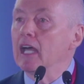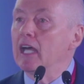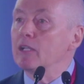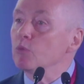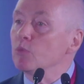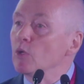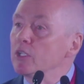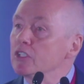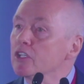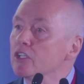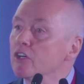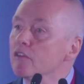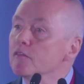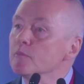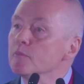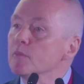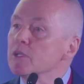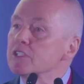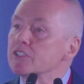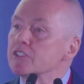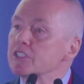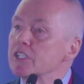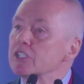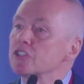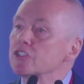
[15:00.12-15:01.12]
when
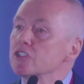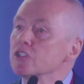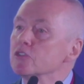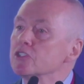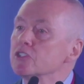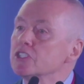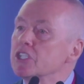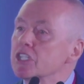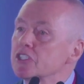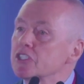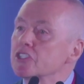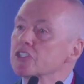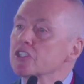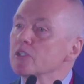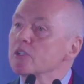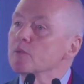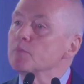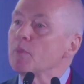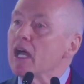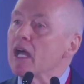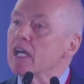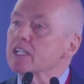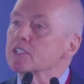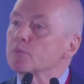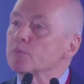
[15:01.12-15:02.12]
governments issue digital
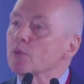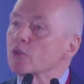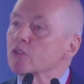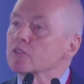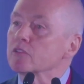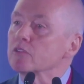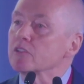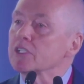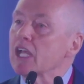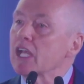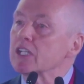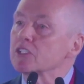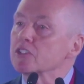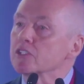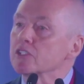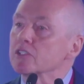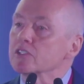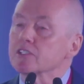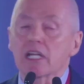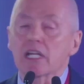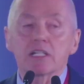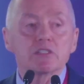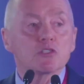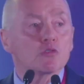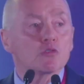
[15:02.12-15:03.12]
passport
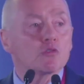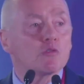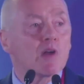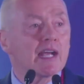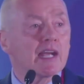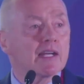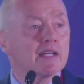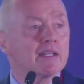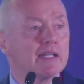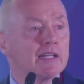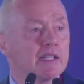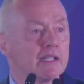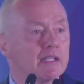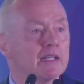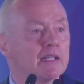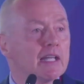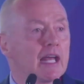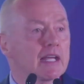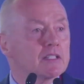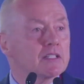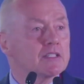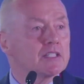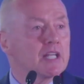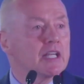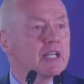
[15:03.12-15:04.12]
credentials and directly
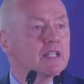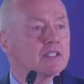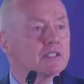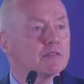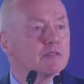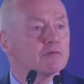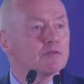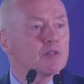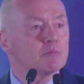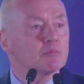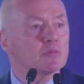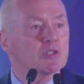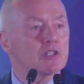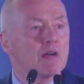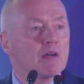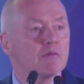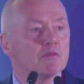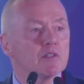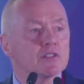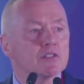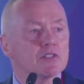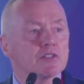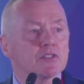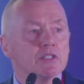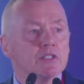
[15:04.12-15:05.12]
collect data from
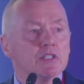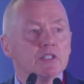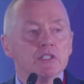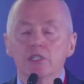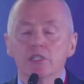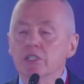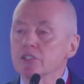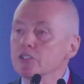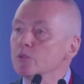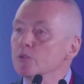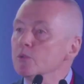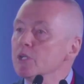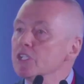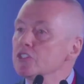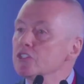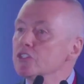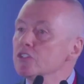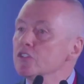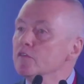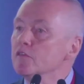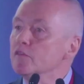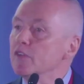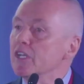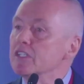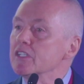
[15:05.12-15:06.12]
travellers to
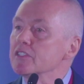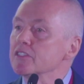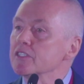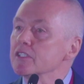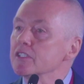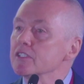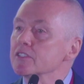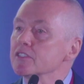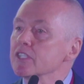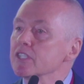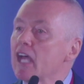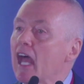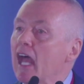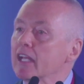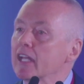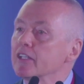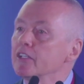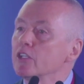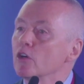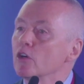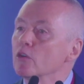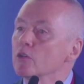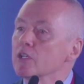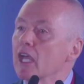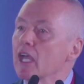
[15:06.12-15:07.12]
issue visas and
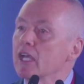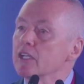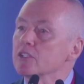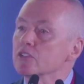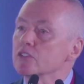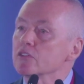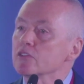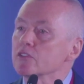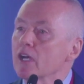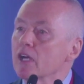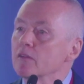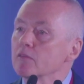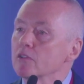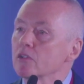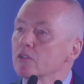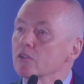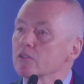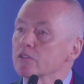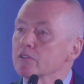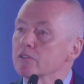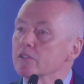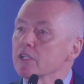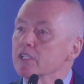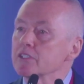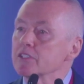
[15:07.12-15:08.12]
the OK to travel
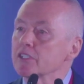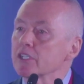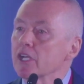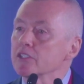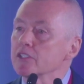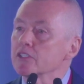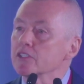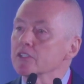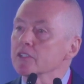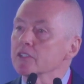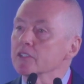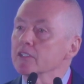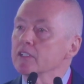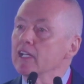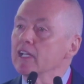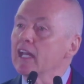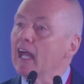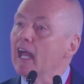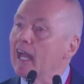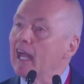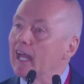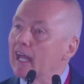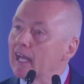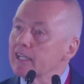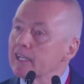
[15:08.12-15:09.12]
authorization,
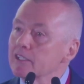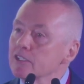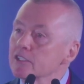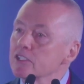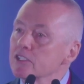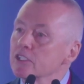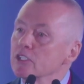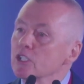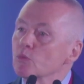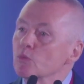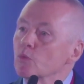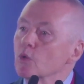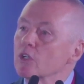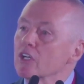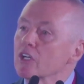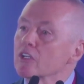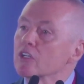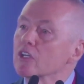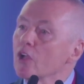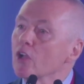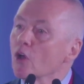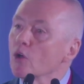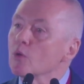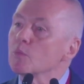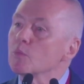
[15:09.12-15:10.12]
and with a
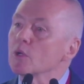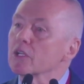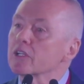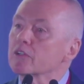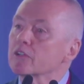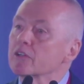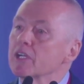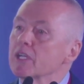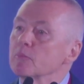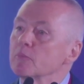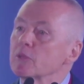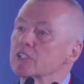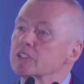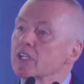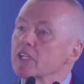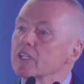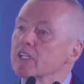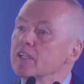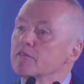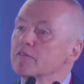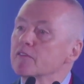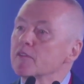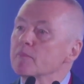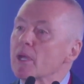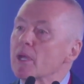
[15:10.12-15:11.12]
global agreement on
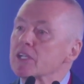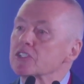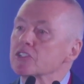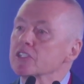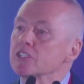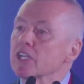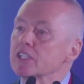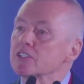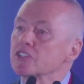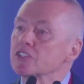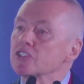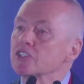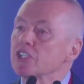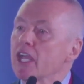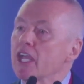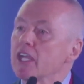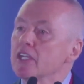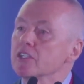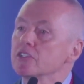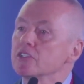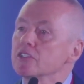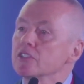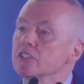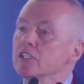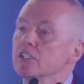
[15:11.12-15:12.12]
information
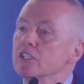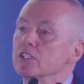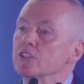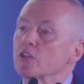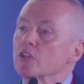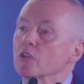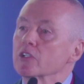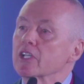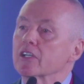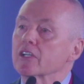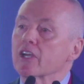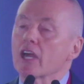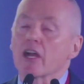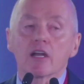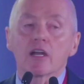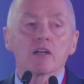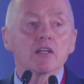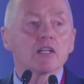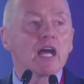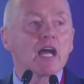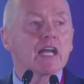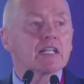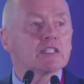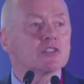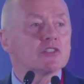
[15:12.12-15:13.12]
exchange so that
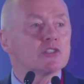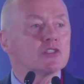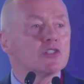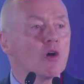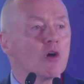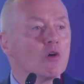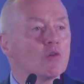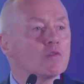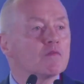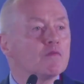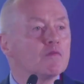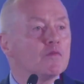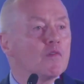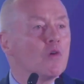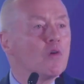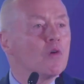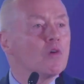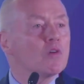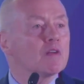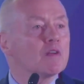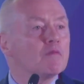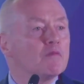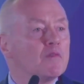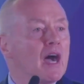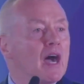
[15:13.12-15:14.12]
airlines don't
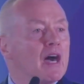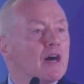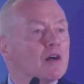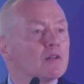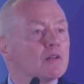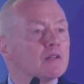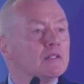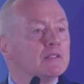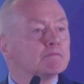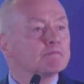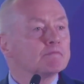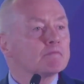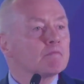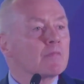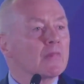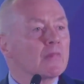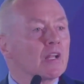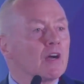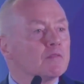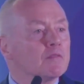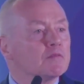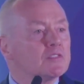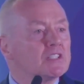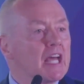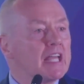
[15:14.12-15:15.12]
fall afoul
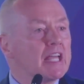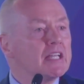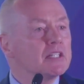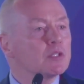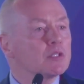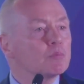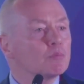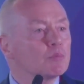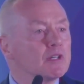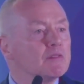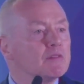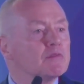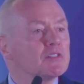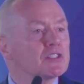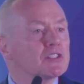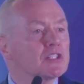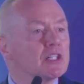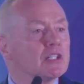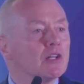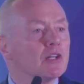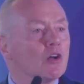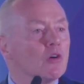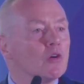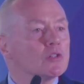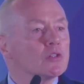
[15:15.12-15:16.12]
of data privacy
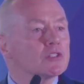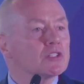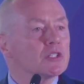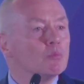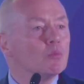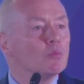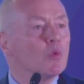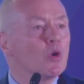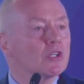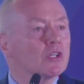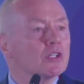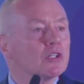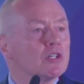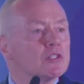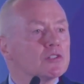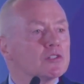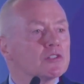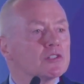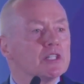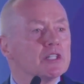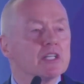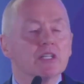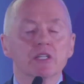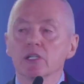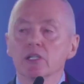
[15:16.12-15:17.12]
laws in one
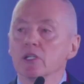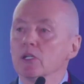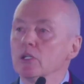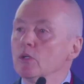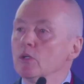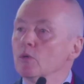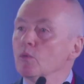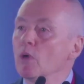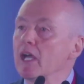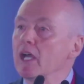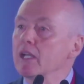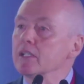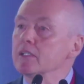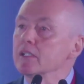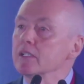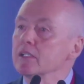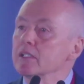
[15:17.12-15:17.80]
country when